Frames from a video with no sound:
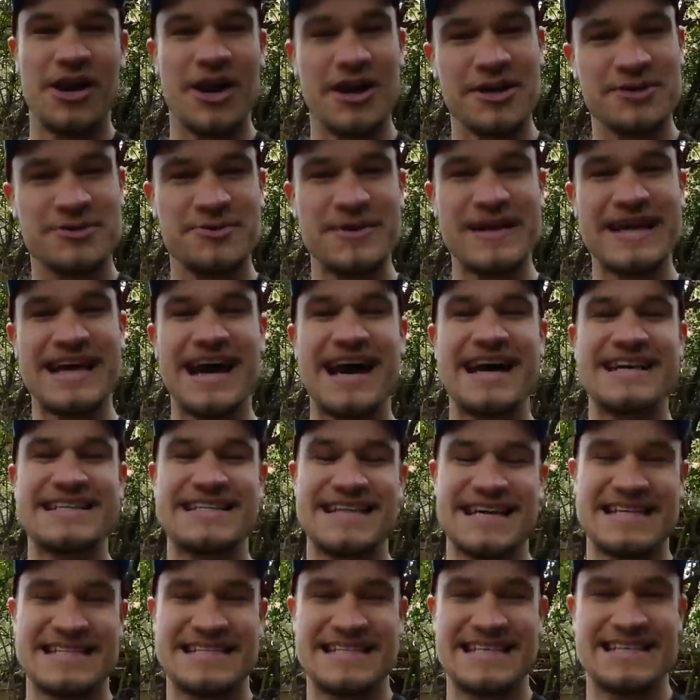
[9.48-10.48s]
Last week I
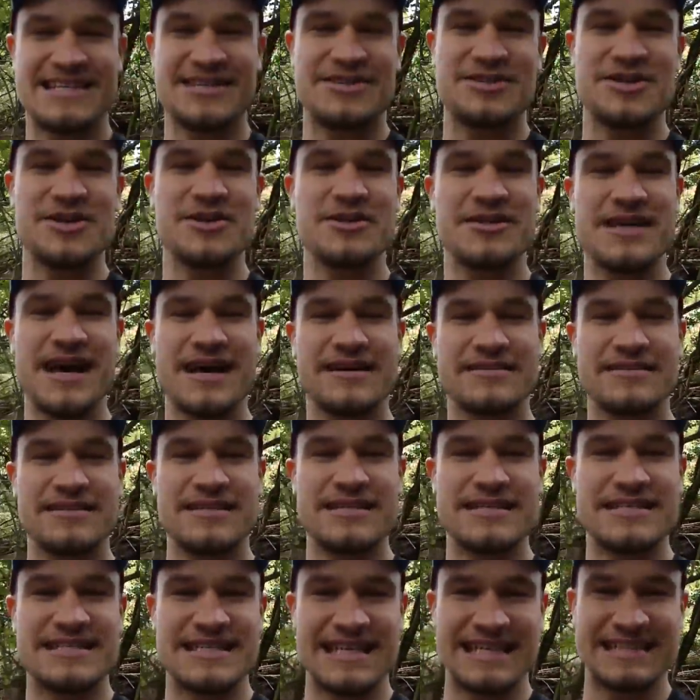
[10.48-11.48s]
tested the
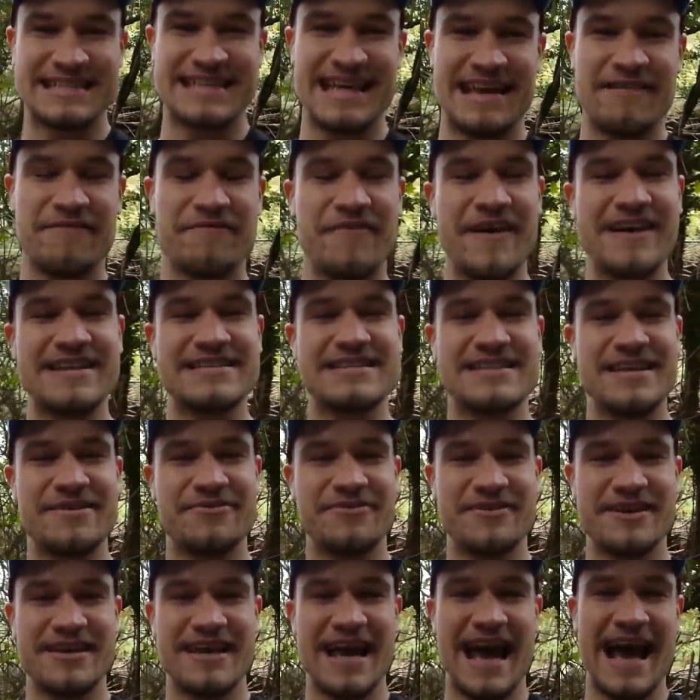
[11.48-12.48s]
2016
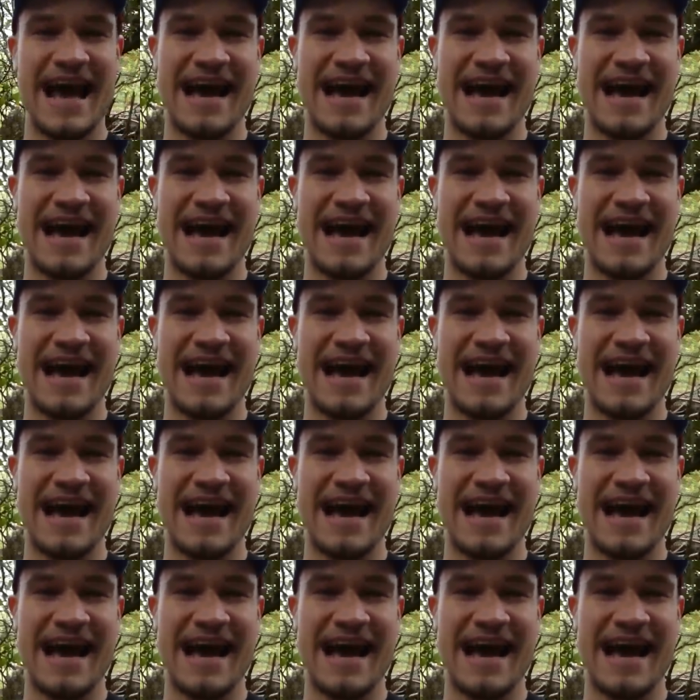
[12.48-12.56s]
facelifted